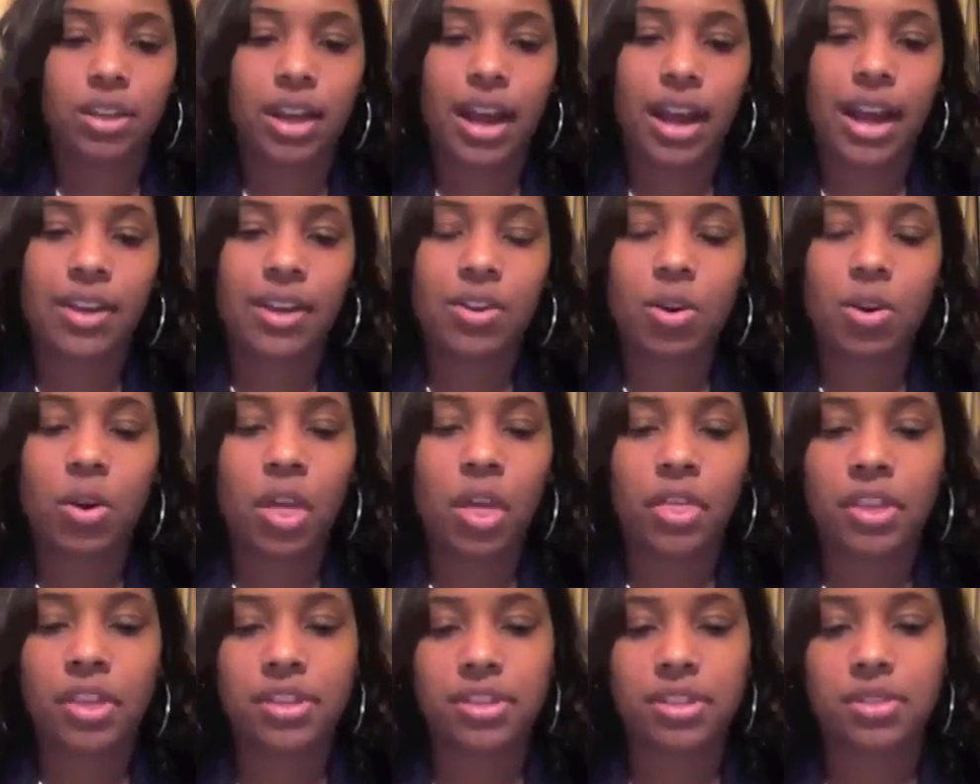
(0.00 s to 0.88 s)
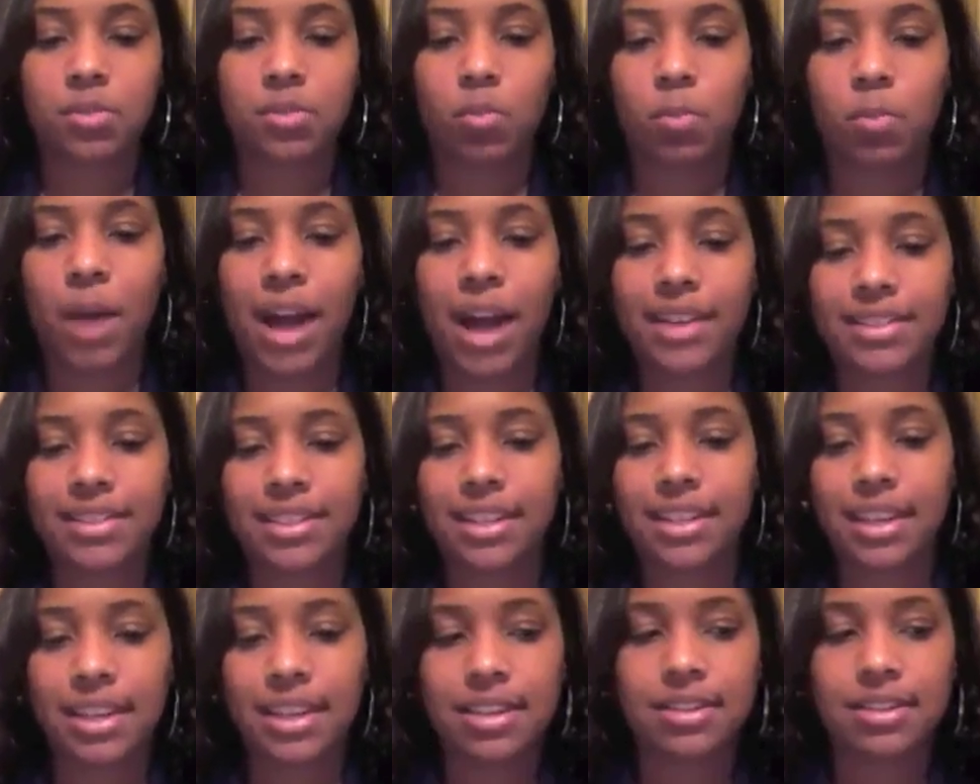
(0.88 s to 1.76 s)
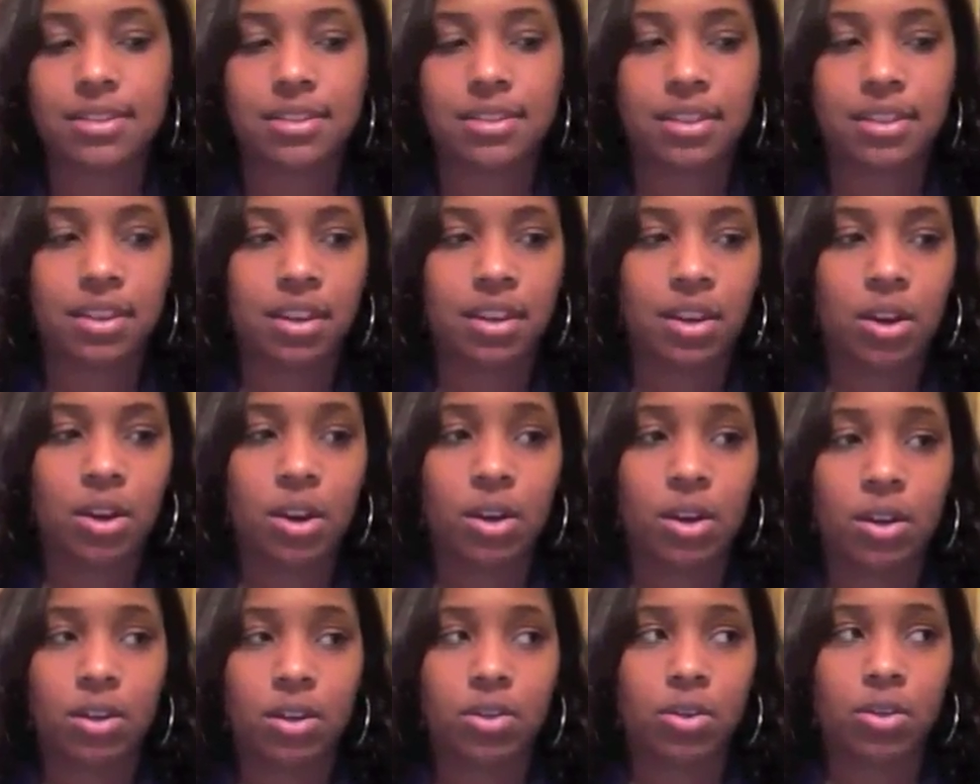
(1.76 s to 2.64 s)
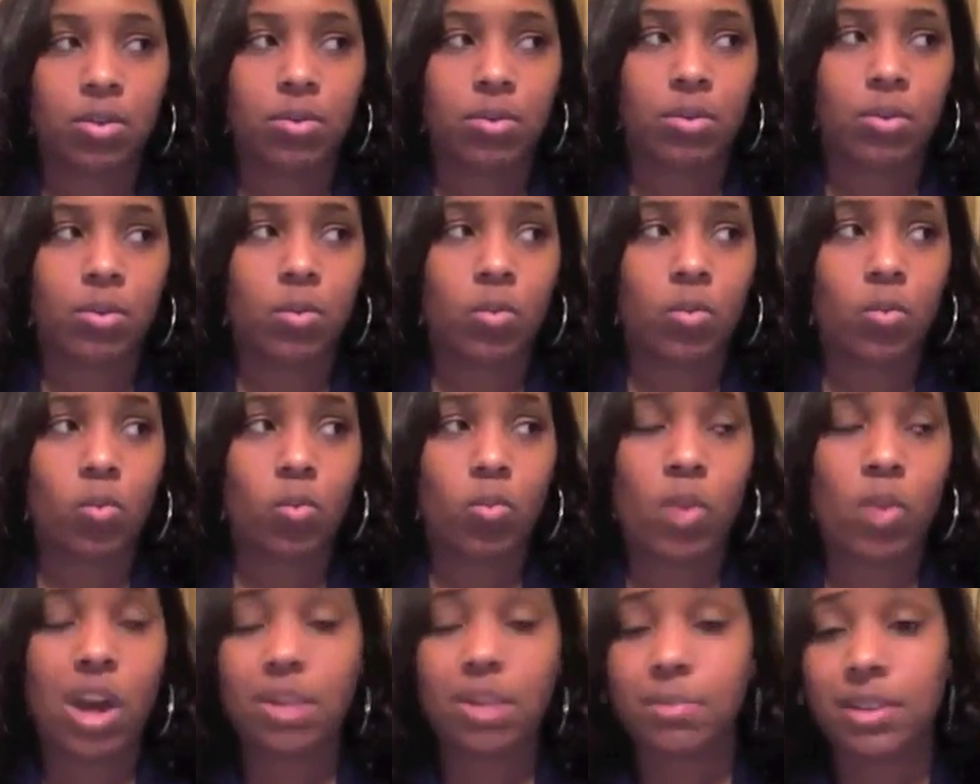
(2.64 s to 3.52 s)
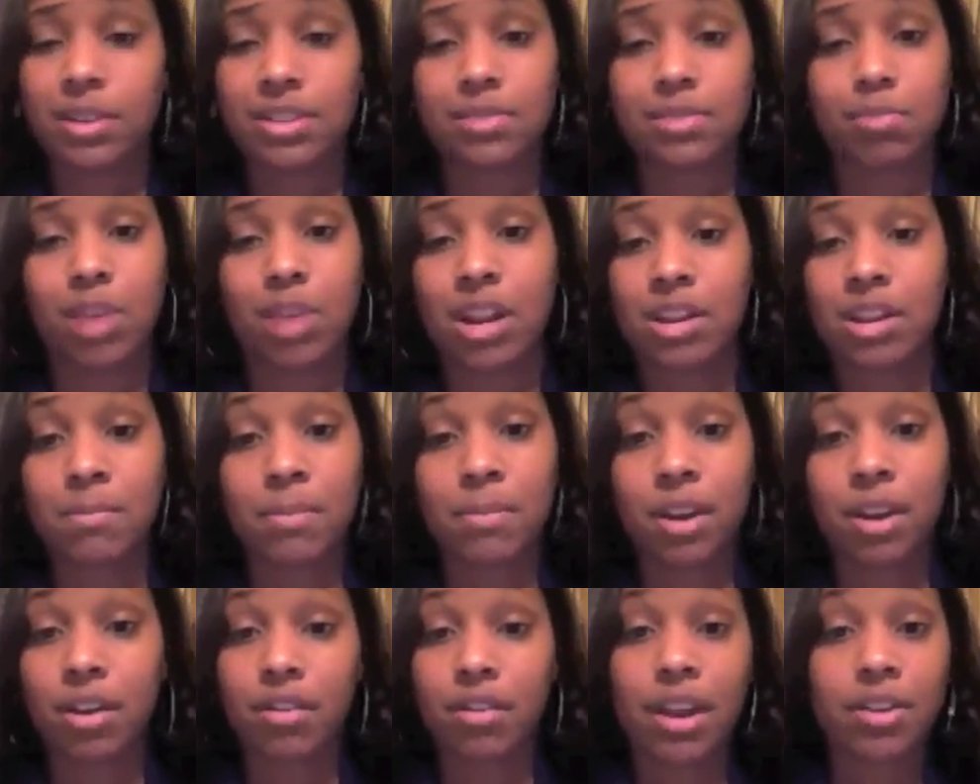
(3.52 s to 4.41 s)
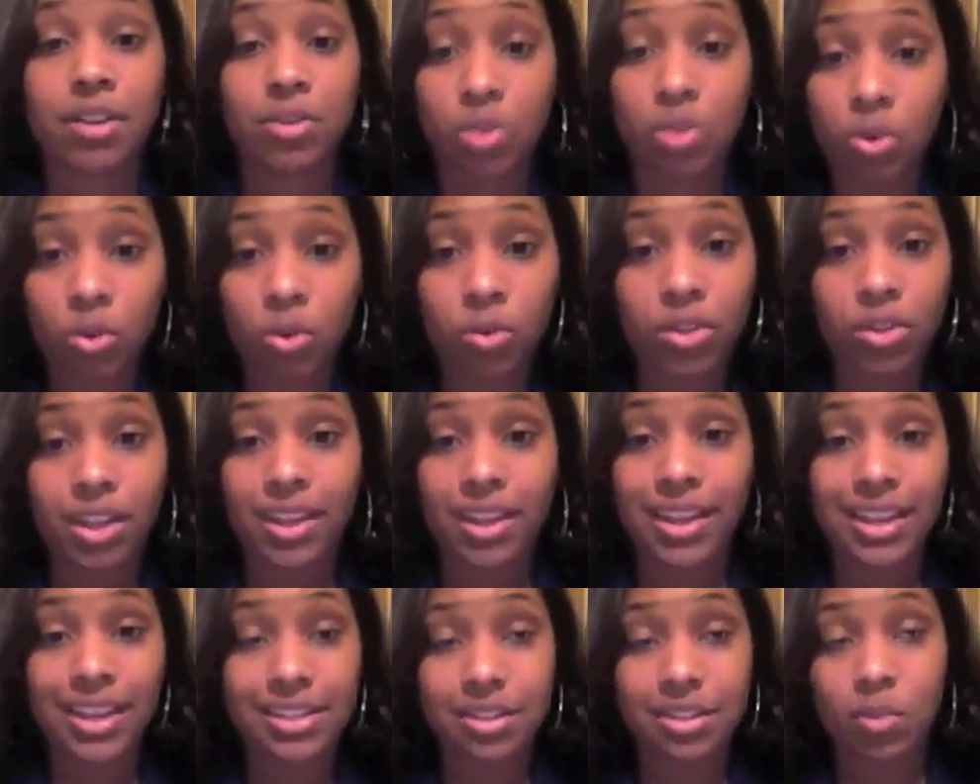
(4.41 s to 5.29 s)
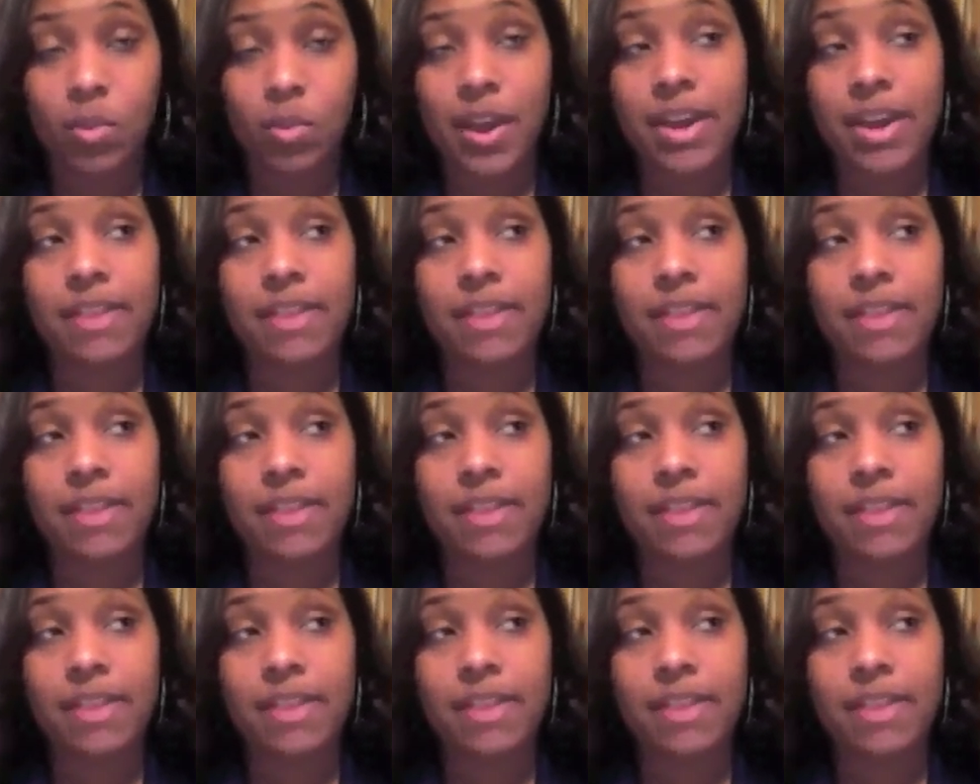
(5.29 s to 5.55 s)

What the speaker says: I know that this boxing is, JuanMa's bread and butter. I know that it is the way